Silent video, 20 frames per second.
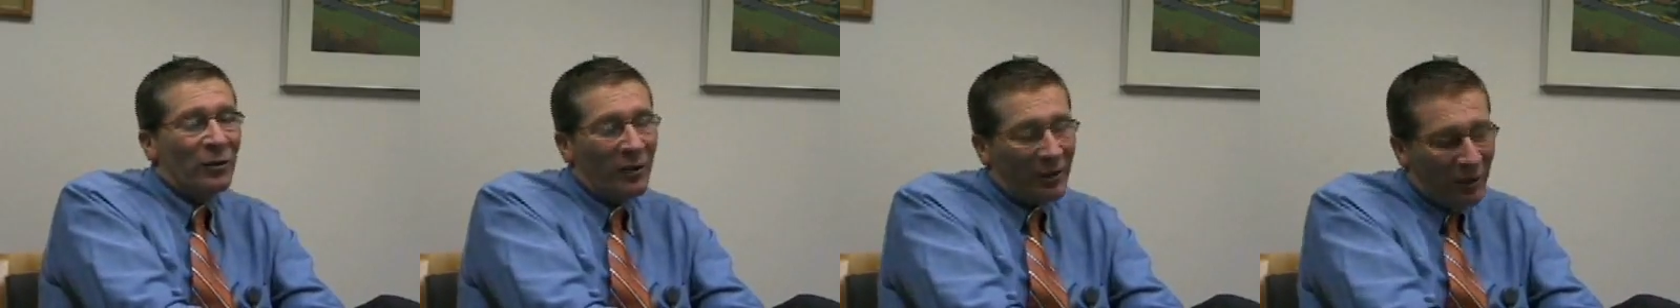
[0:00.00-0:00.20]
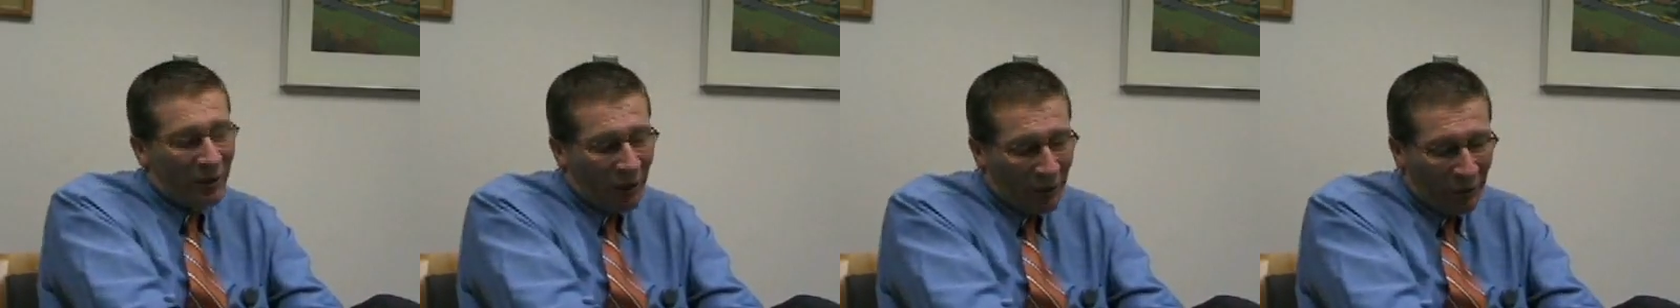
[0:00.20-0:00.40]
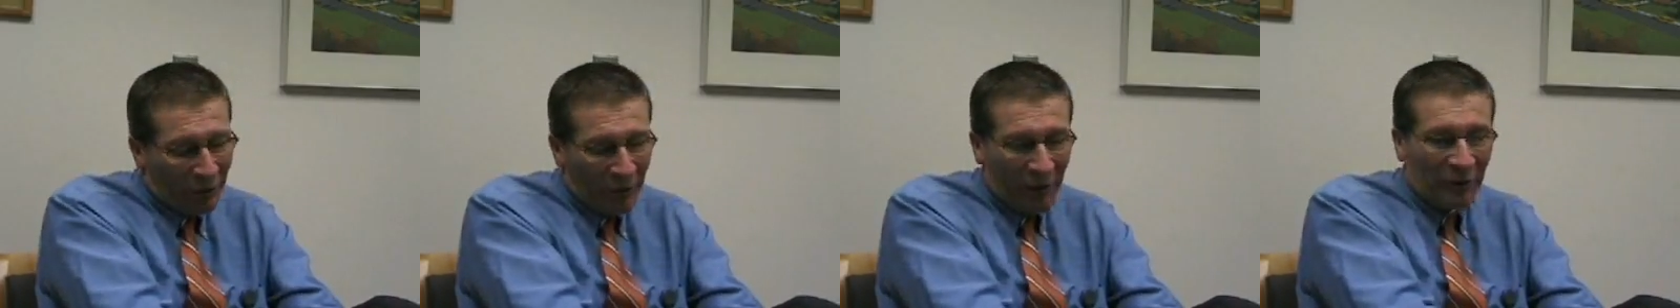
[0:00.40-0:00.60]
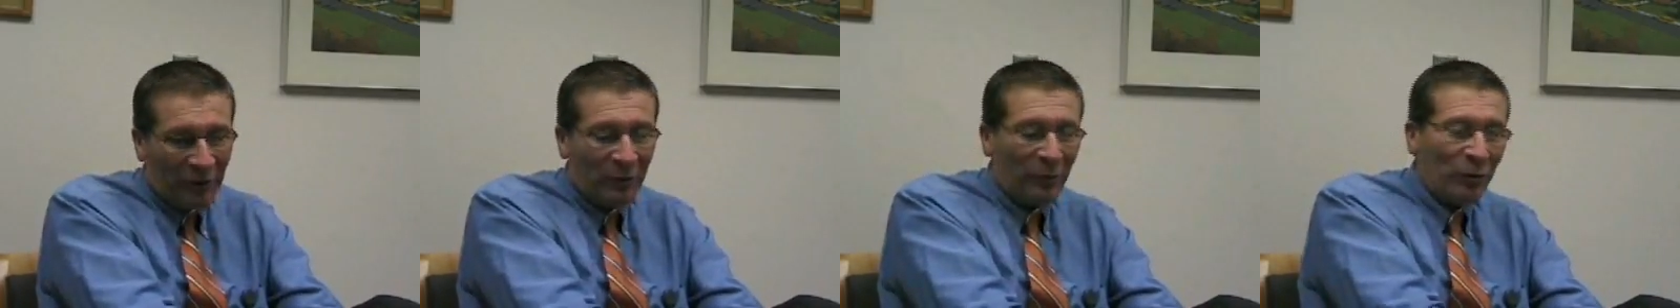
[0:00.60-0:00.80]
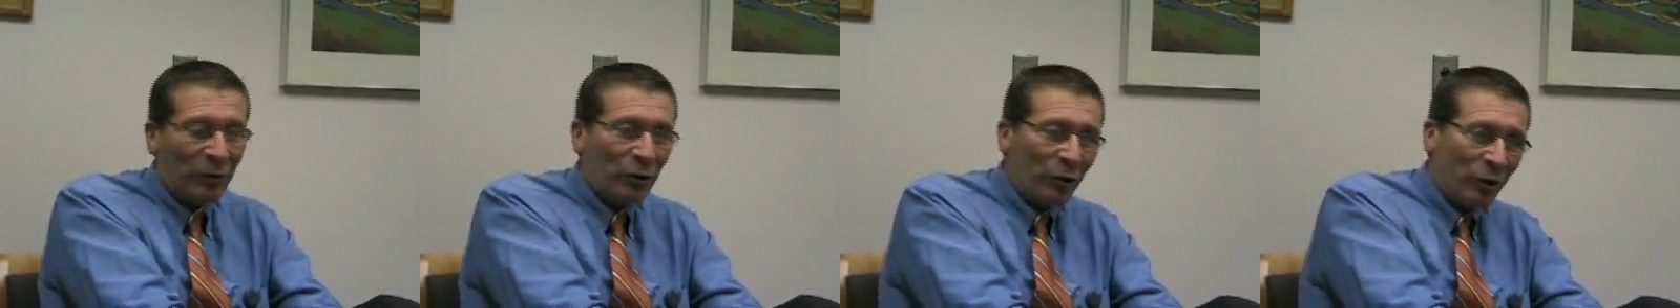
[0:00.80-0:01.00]
There's an adult
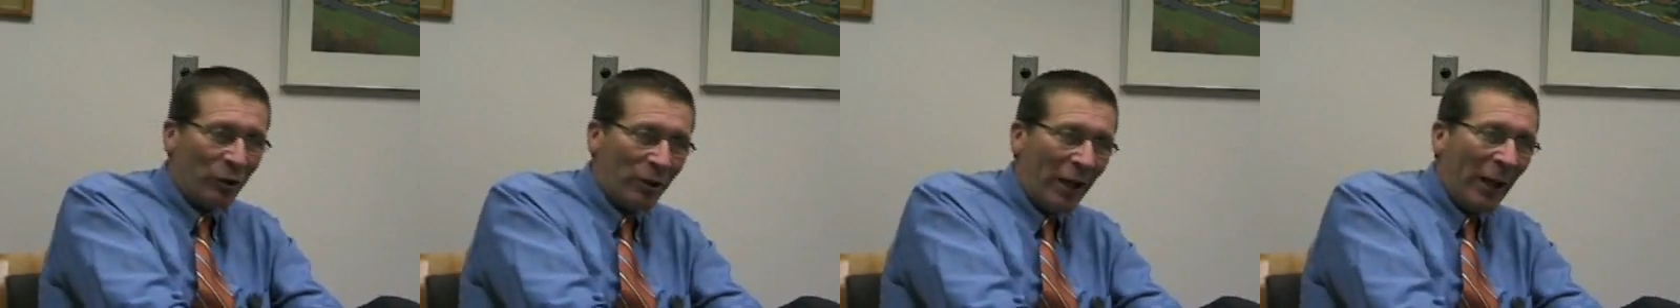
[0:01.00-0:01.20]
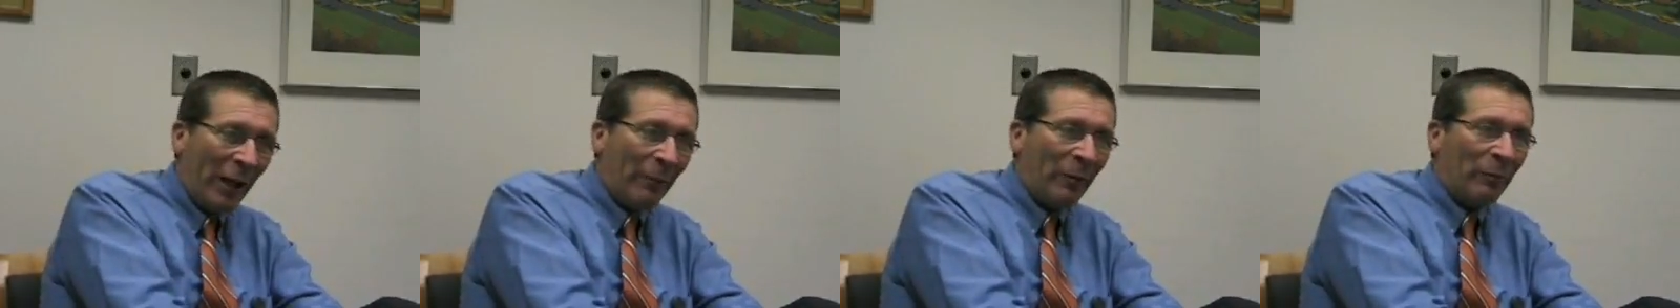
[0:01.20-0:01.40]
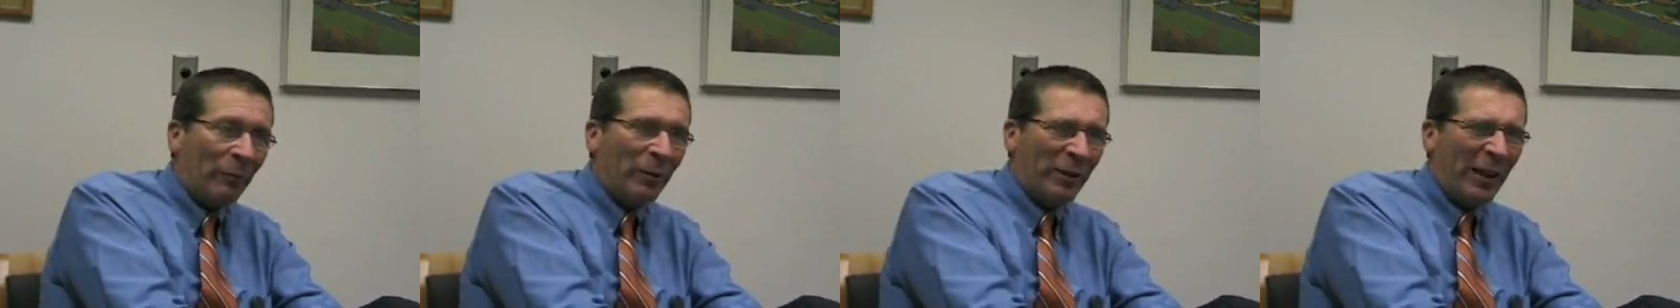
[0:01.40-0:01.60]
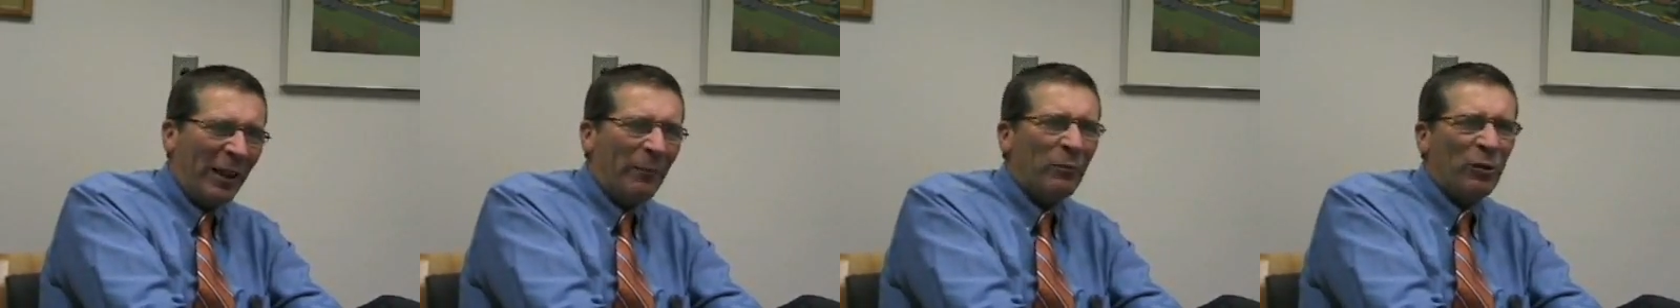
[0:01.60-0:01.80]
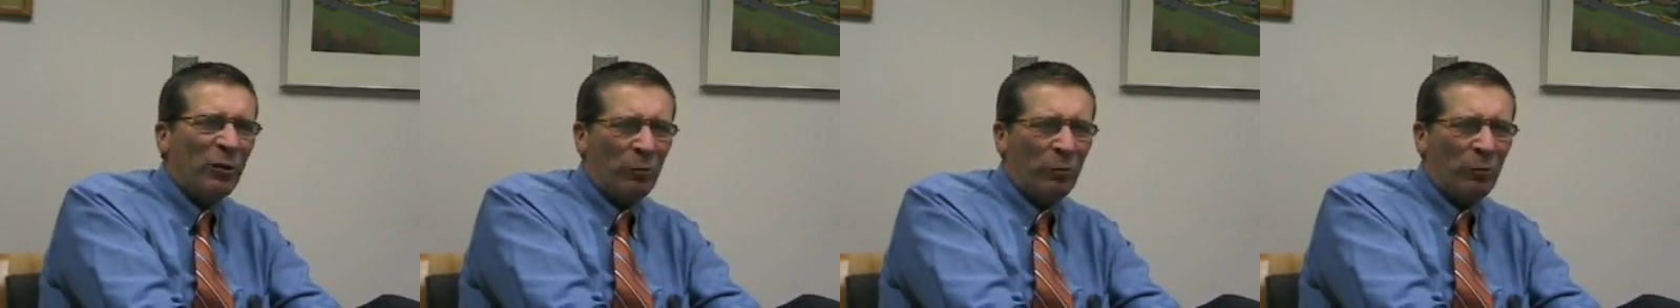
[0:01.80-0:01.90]
there, so it shouldn't happen, but